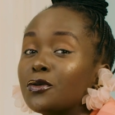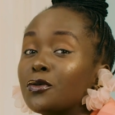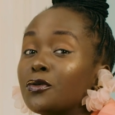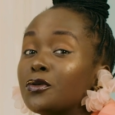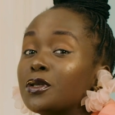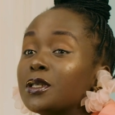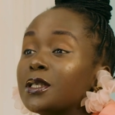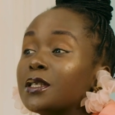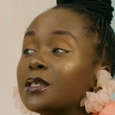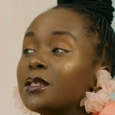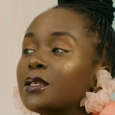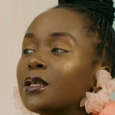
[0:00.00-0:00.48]
he
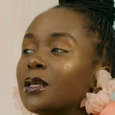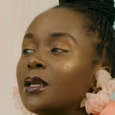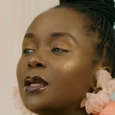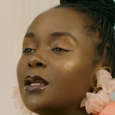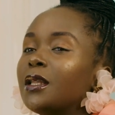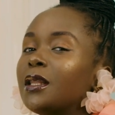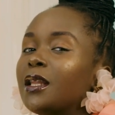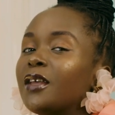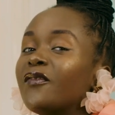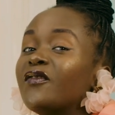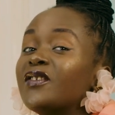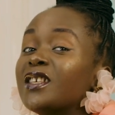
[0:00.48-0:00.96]
knows
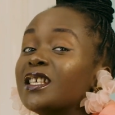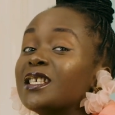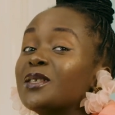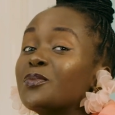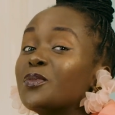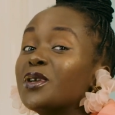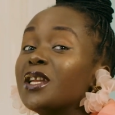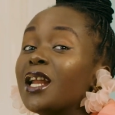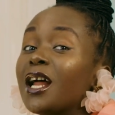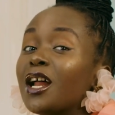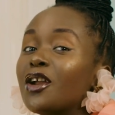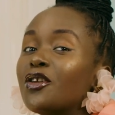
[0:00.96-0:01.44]

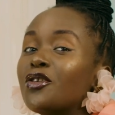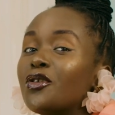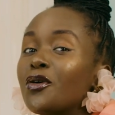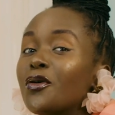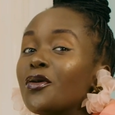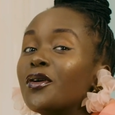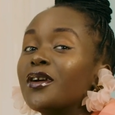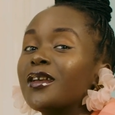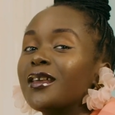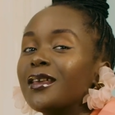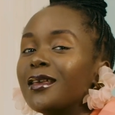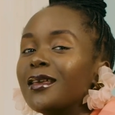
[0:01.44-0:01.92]
there's been a
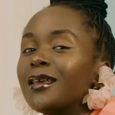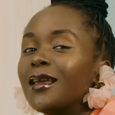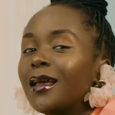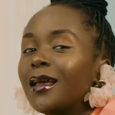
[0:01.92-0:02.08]
dog here.